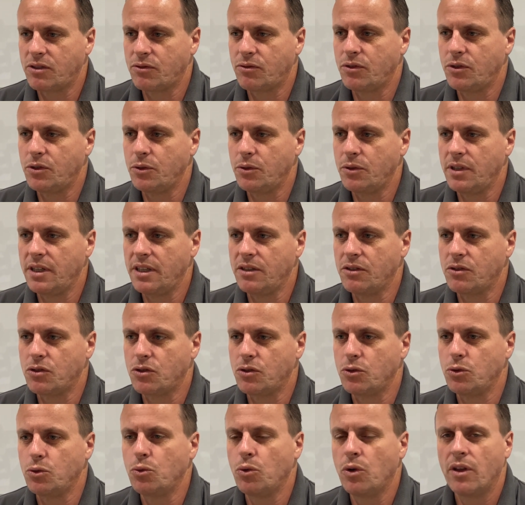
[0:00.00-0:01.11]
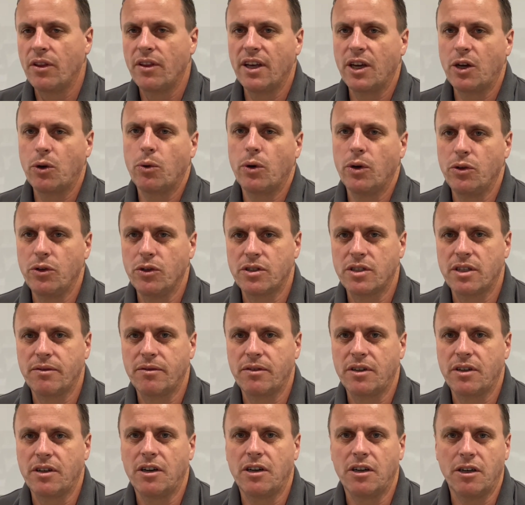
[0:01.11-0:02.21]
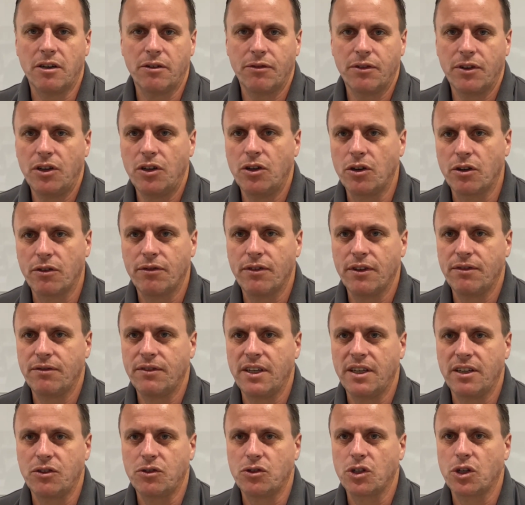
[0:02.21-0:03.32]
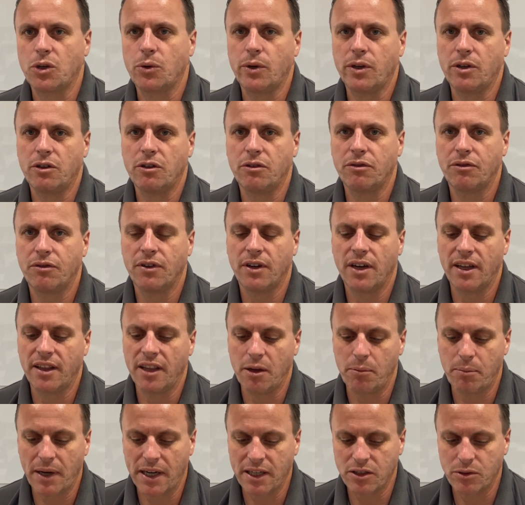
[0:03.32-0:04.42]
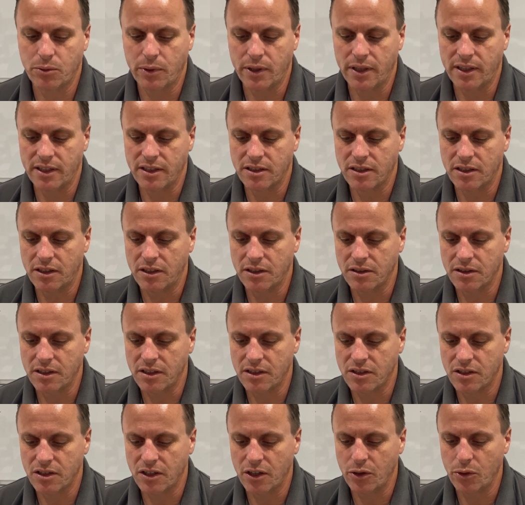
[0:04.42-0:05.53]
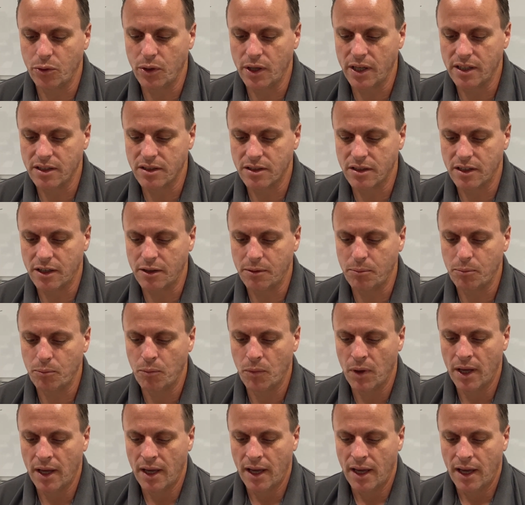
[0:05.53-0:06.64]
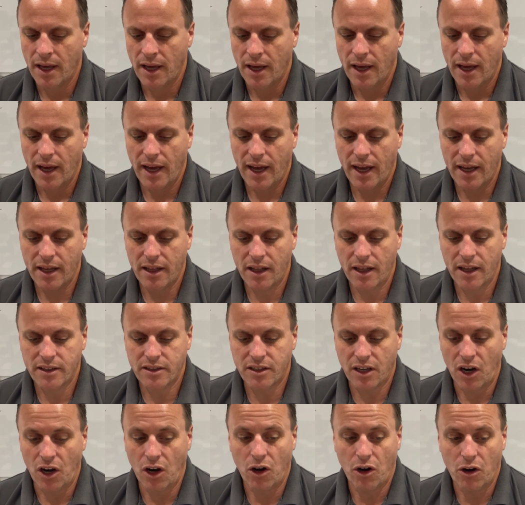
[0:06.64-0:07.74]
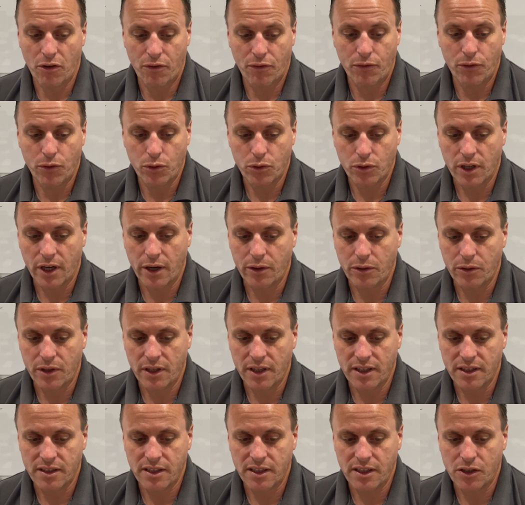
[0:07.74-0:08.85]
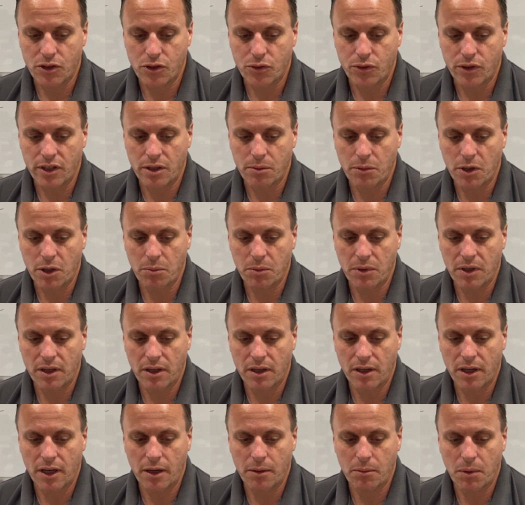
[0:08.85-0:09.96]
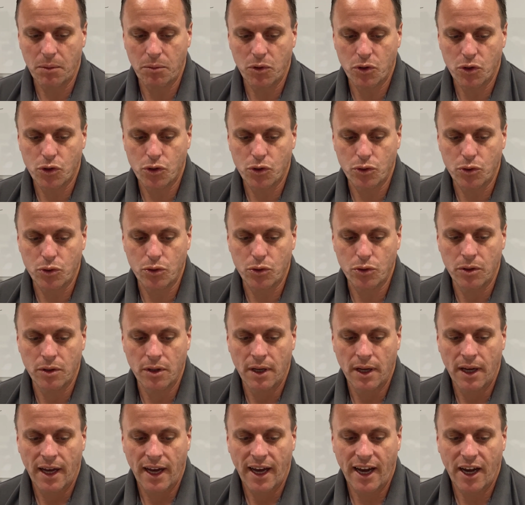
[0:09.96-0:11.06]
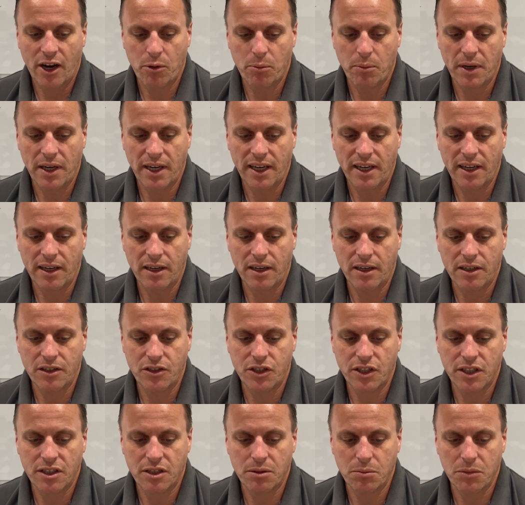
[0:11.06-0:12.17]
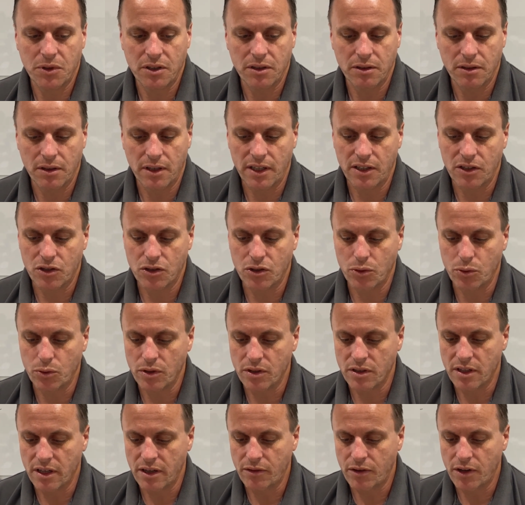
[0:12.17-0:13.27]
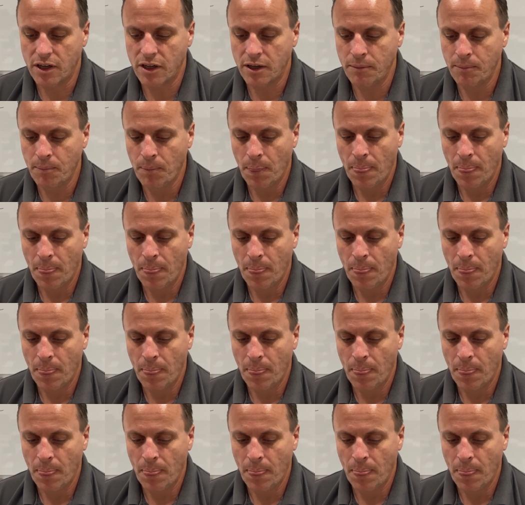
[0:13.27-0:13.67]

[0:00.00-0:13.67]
for doing the install. They quote you 7.5, knock 1,500 quid off, and they're back to where they started. So it's there's a lot of fraud going on in this industry at the moment. I'm not sure how many legitimate installers there are,